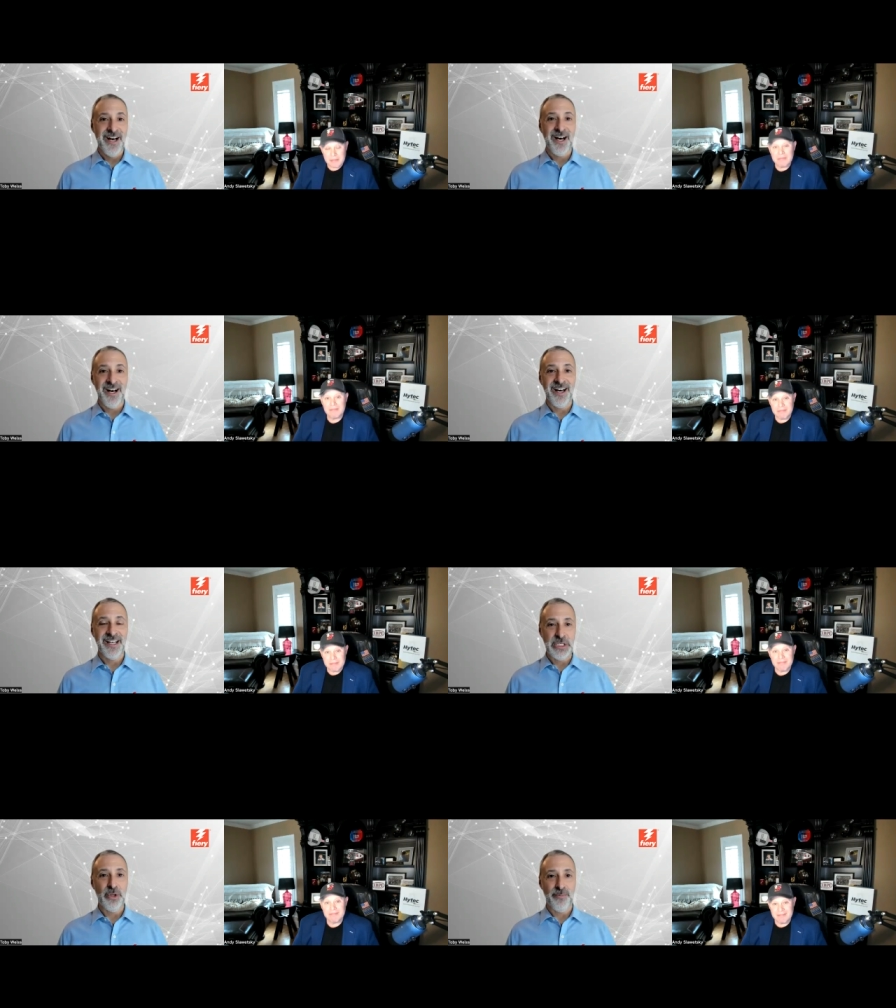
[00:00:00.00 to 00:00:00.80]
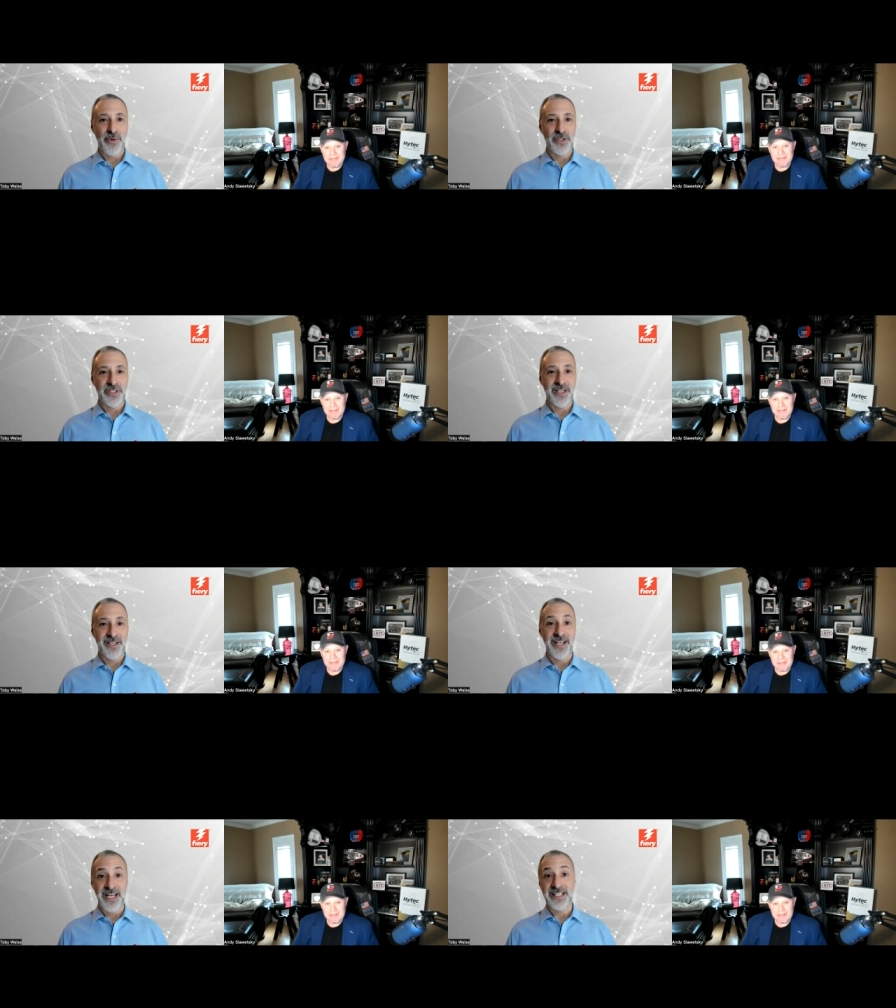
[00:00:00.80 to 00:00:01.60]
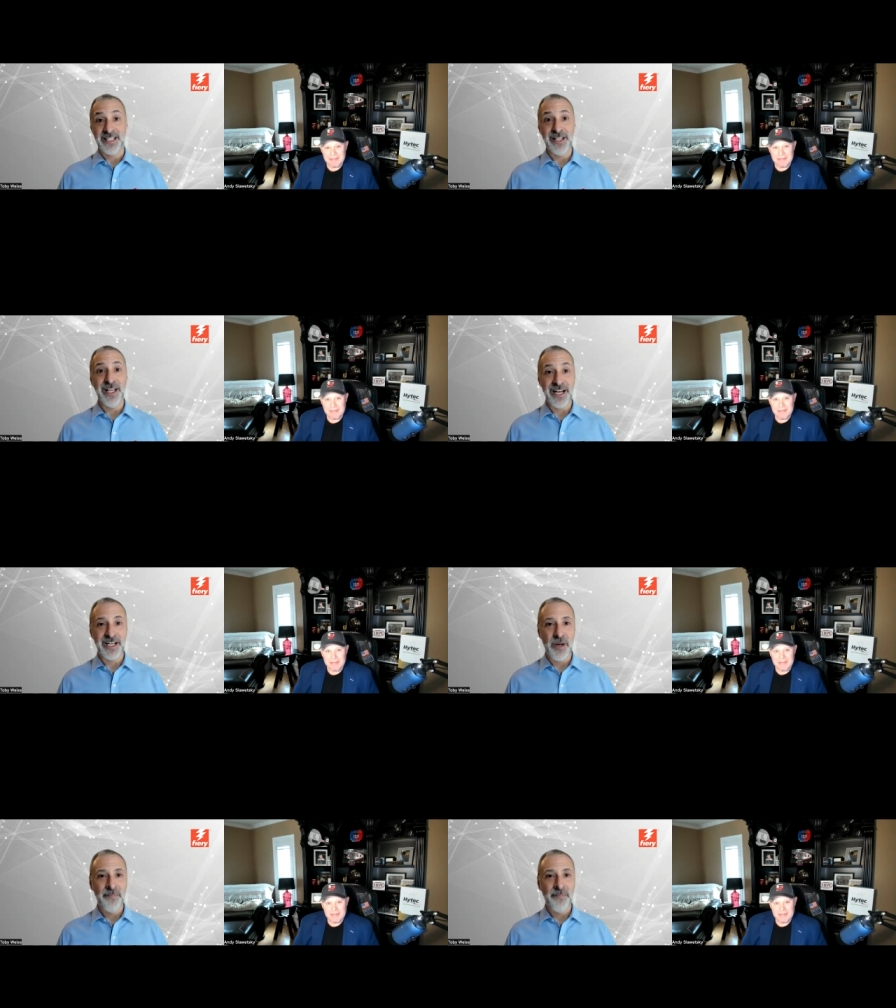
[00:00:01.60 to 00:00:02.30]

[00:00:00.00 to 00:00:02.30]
until the person hits click.